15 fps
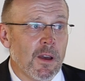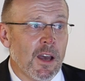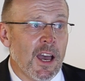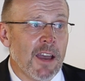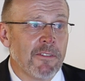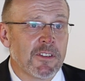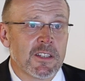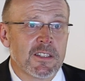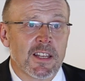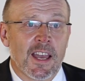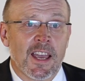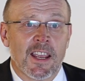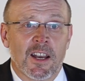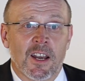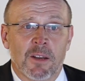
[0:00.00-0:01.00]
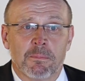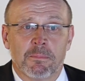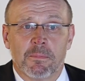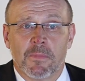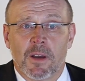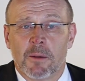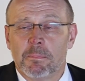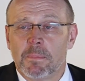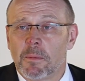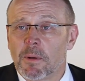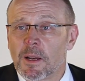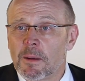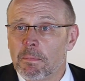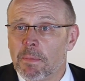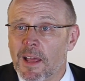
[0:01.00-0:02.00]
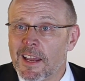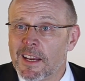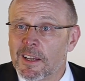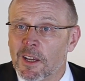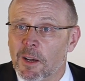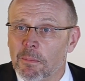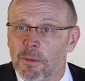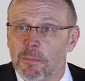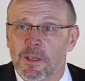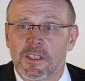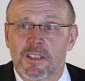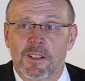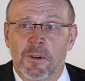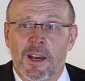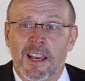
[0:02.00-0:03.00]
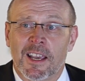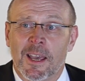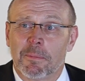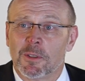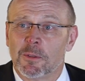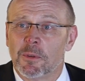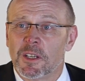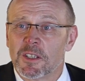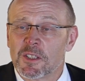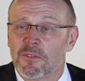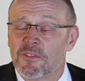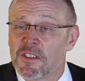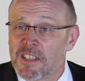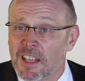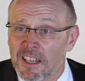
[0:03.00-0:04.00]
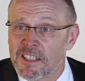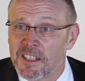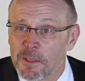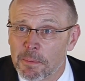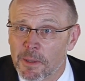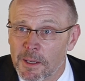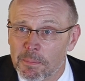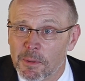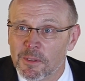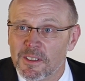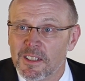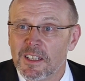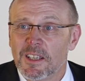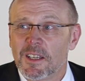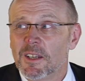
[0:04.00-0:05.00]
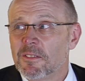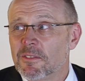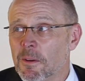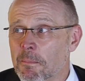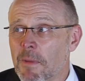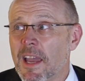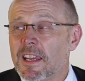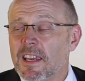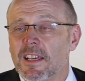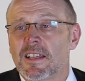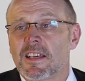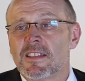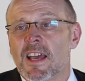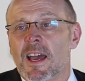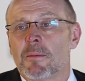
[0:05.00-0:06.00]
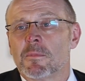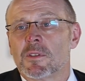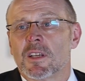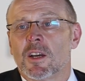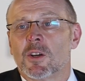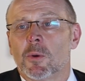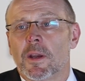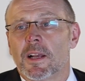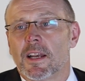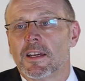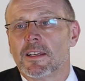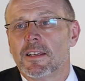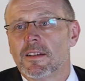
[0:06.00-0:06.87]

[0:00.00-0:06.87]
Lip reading: I have to say, I'll probably pay compliment to our Capital Works and Facilities people for making this happen so quickly.